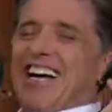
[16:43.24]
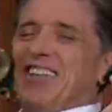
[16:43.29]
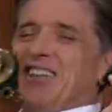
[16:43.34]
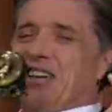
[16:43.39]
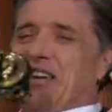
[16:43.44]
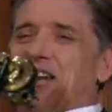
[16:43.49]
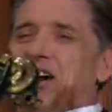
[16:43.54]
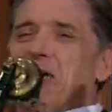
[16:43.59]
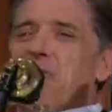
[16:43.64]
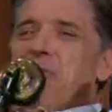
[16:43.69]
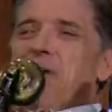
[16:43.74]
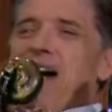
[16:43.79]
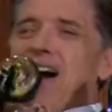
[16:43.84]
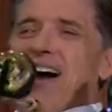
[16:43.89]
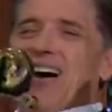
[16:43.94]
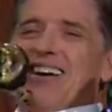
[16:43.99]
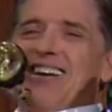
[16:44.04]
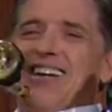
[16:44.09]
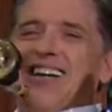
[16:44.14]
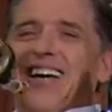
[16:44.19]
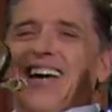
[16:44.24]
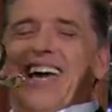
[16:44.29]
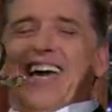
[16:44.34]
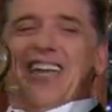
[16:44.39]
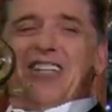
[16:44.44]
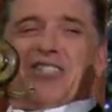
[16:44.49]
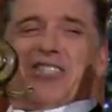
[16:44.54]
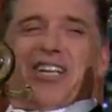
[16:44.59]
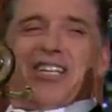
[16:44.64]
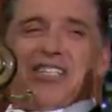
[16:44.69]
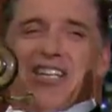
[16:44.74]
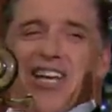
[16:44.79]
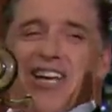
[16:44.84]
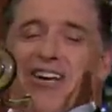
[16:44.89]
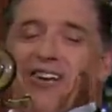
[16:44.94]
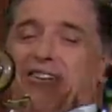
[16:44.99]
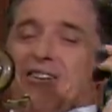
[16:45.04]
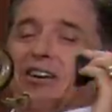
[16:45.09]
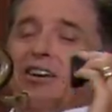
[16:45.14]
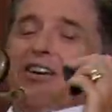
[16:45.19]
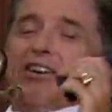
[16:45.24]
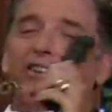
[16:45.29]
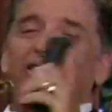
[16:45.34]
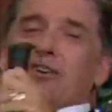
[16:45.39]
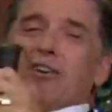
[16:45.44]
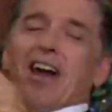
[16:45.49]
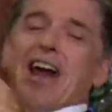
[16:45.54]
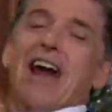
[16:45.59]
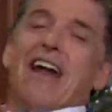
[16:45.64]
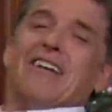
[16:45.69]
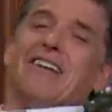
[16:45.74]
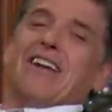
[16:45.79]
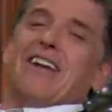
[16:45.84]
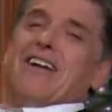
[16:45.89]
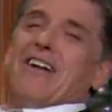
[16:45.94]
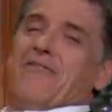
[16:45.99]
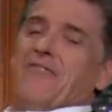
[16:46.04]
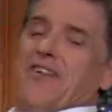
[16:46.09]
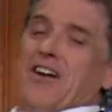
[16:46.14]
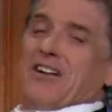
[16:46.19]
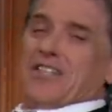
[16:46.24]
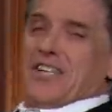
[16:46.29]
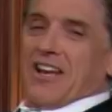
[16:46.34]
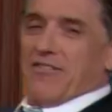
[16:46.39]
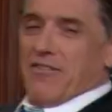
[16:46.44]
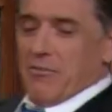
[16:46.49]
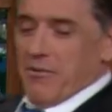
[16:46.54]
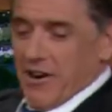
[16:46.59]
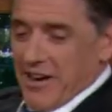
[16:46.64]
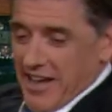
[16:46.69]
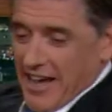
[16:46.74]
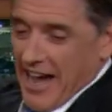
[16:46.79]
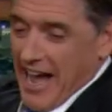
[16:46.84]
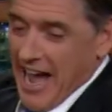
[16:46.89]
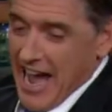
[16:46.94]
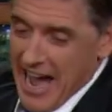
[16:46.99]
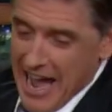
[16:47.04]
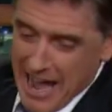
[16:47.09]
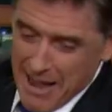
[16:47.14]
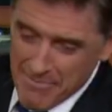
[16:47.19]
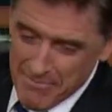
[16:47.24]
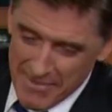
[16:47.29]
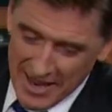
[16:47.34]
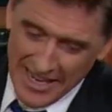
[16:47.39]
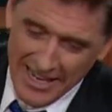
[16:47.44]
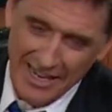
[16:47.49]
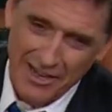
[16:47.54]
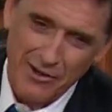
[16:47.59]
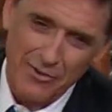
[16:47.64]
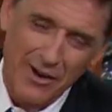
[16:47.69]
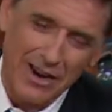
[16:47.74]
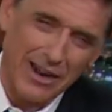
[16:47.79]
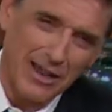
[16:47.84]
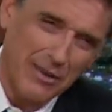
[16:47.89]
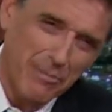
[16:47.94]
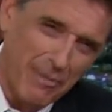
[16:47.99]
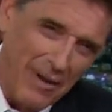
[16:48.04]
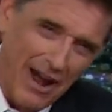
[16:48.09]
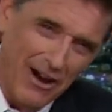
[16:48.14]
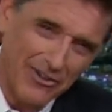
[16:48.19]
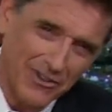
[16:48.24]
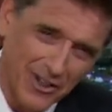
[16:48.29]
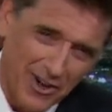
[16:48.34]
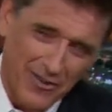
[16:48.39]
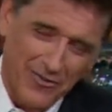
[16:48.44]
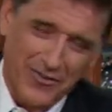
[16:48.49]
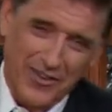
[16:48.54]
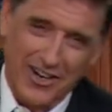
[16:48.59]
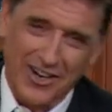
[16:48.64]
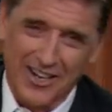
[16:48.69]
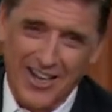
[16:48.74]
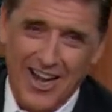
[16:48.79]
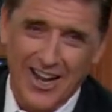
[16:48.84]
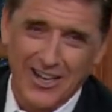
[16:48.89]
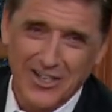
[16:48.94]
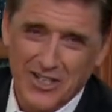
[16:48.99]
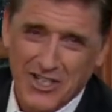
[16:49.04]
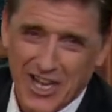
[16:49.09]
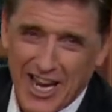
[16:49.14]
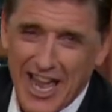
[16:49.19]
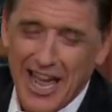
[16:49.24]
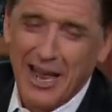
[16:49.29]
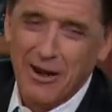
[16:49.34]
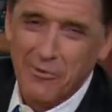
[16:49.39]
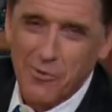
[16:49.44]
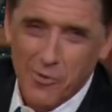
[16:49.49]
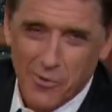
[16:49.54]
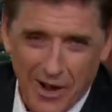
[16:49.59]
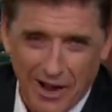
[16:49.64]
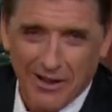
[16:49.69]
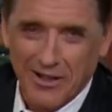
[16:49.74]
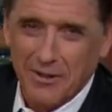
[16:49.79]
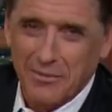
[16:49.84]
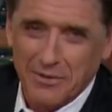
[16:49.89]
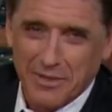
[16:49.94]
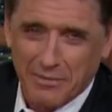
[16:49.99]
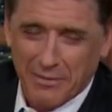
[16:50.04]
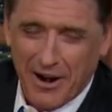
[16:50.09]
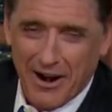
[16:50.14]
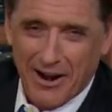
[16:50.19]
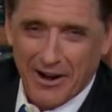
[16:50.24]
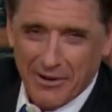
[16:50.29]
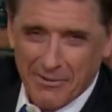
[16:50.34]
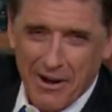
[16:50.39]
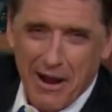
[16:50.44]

You know what? It's a deal. You heard it here first, everybody. I'm meeting Gwyneth Paltrow for lunch in Williamsburg. Yeah.